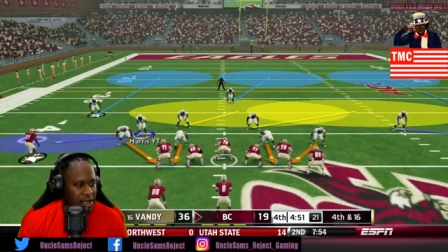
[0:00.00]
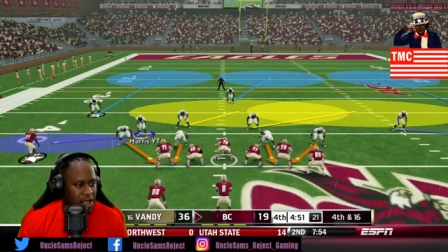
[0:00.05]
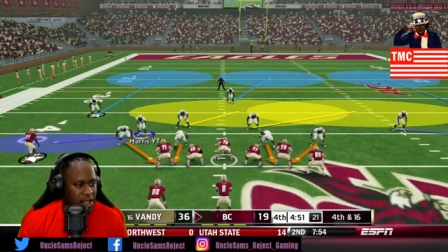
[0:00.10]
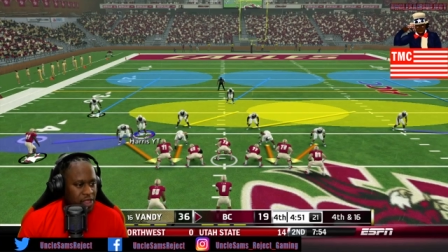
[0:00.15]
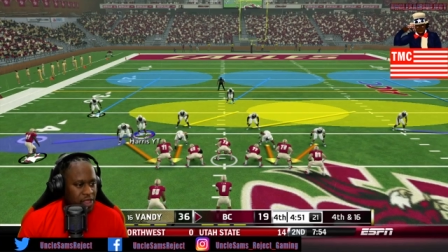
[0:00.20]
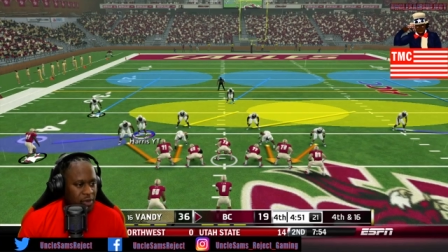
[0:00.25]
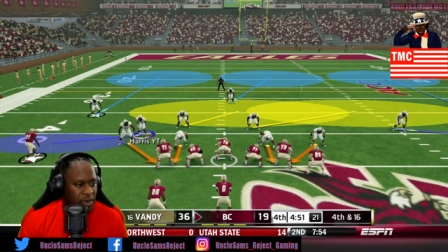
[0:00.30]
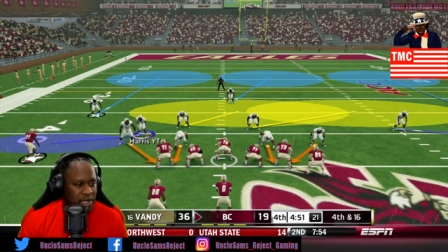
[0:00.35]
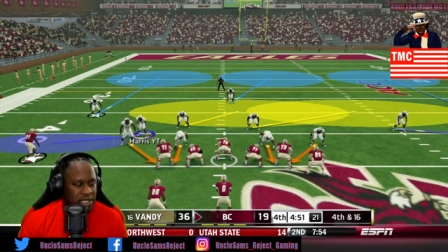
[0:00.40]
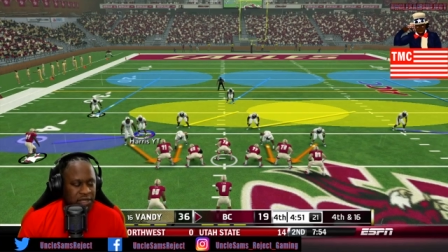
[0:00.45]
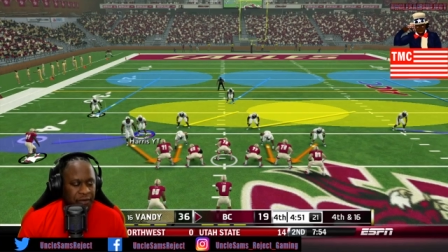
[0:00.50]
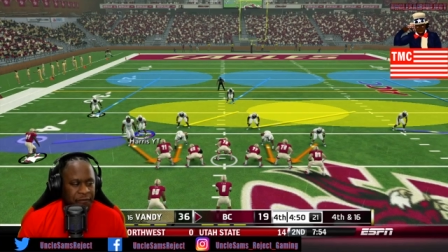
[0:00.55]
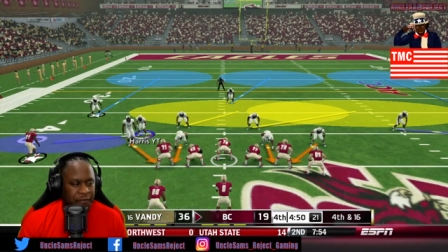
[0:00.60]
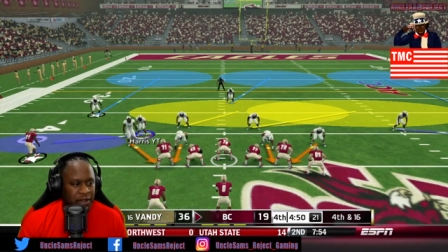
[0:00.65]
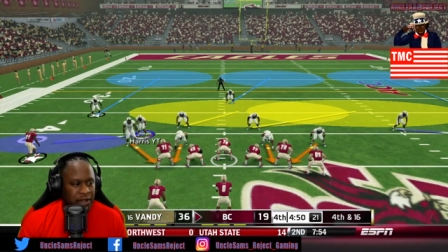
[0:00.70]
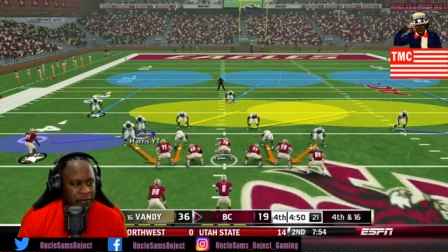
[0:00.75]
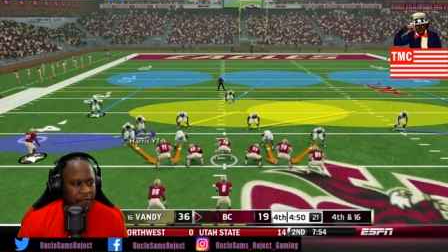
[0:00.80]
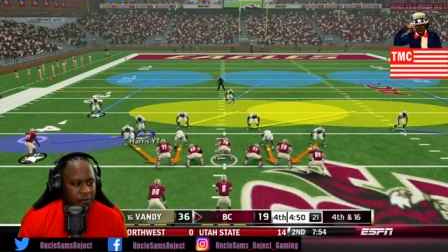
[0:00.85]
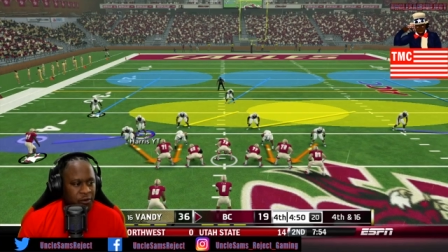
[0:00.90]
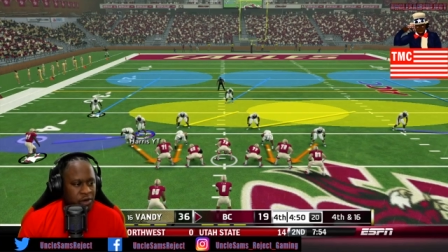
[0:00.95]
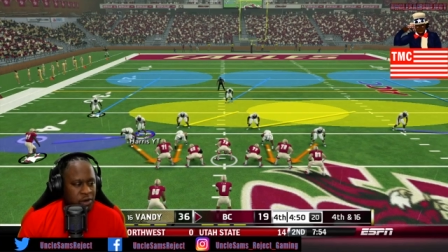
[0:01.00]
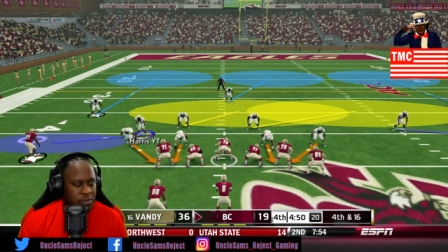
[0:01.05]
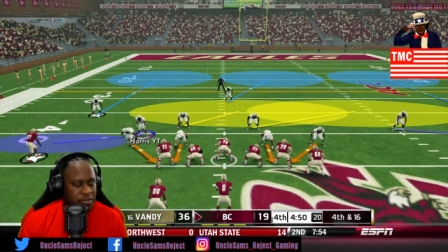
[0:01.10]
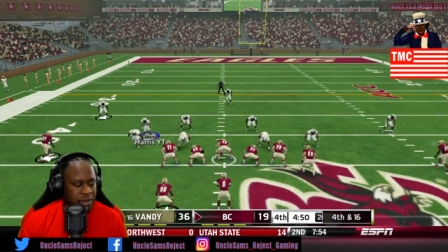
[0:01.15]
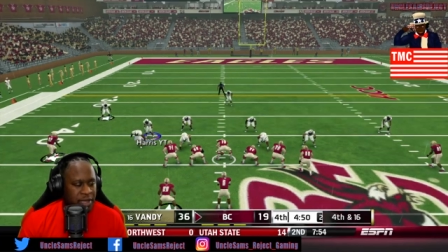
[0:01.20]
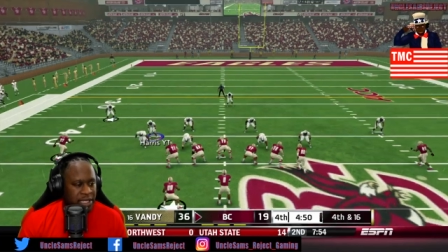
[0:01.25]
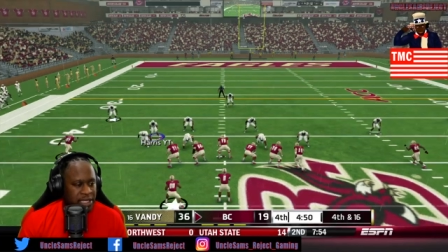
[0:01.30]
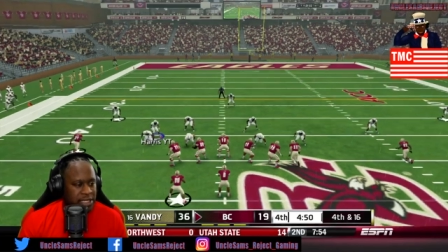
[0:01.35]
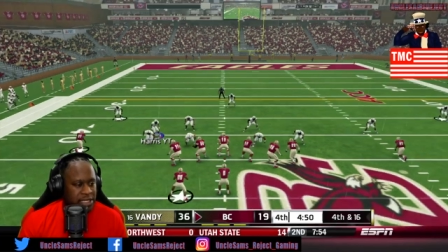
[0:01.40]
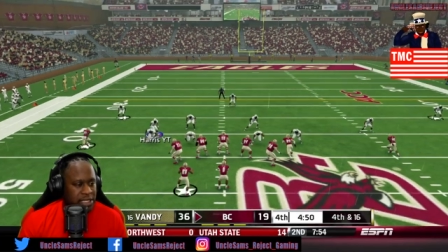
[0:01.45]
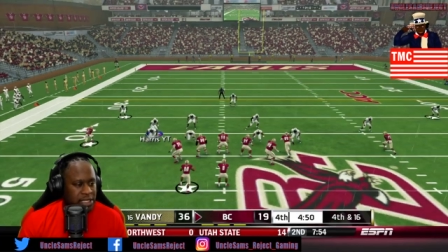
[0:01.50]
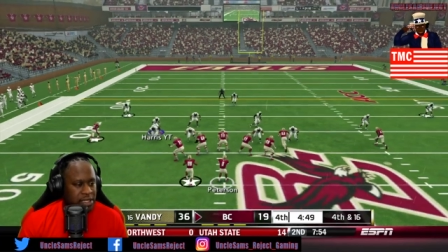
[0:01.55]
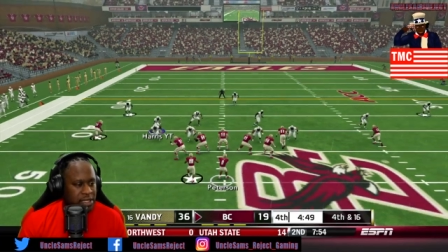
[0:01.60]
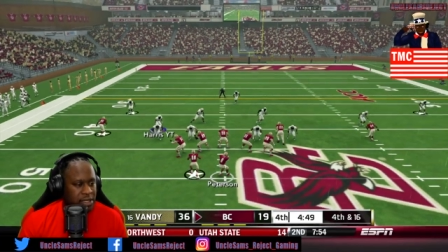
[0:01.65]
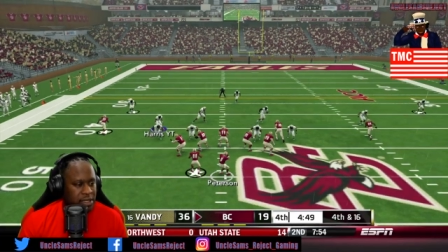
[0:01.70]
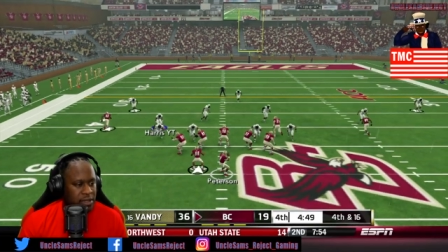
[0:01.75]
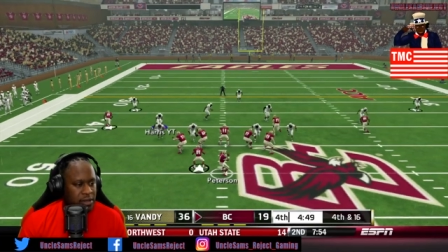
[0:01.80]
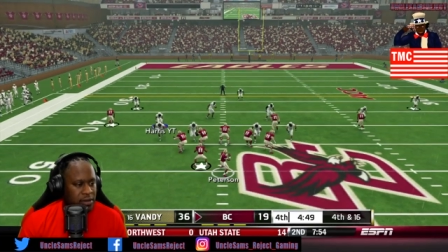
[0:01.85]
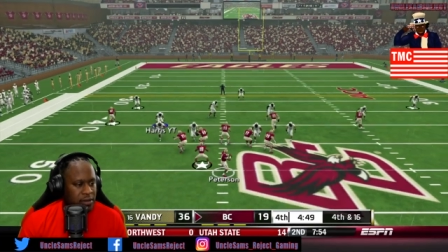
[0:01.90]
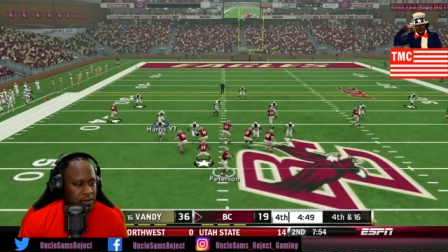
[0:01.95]
game,
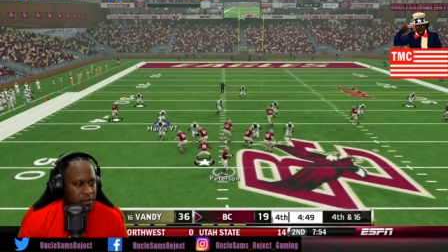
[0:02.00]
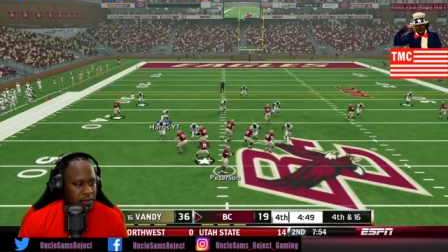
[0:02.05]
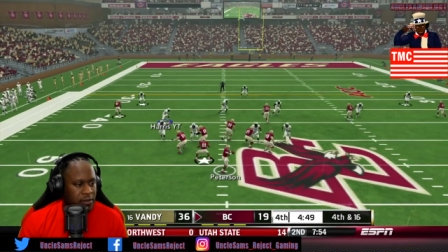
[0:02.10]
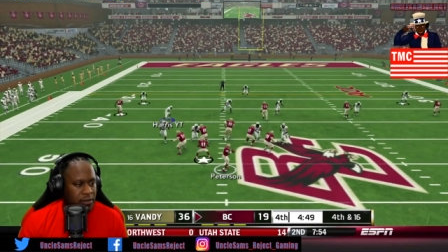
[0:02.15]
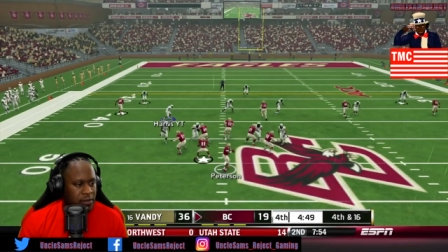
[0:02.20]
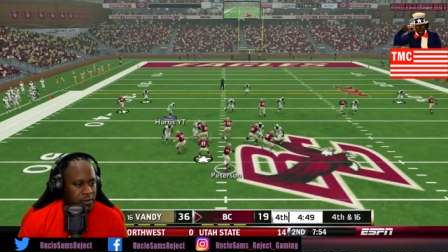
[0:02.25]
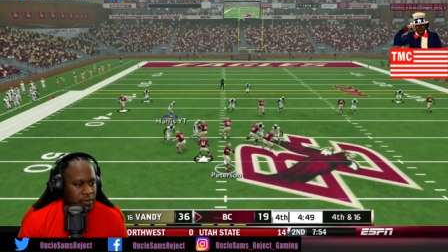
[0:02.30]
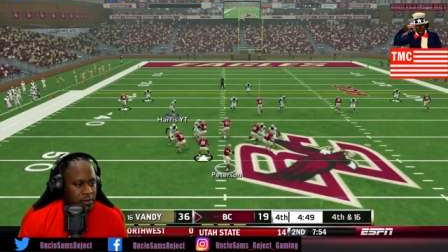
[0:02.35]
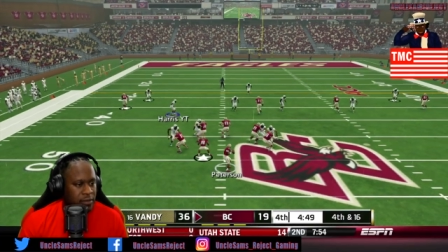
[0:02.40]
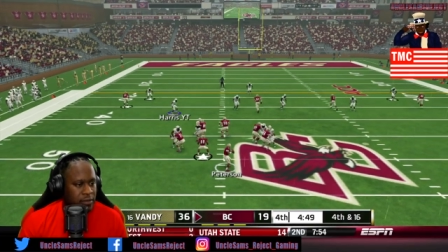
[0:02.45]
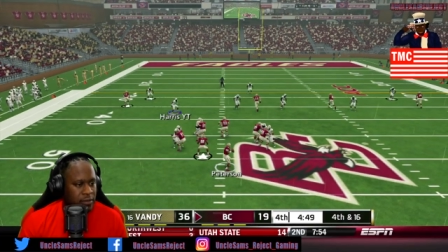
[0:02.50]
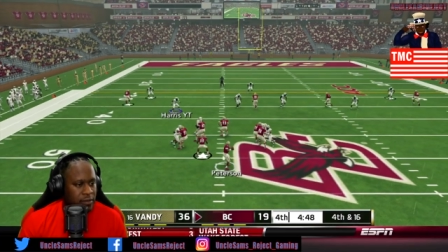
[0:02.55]
354 apiece.